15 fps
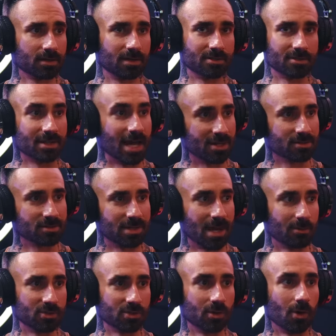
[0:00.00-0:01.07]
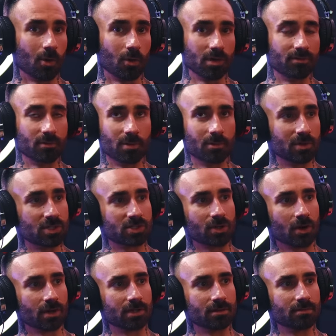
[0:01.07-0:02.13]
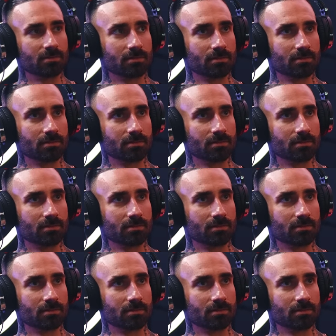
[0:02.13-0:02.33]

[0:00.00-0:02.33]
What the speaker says: And so that was the goal. Even when we started,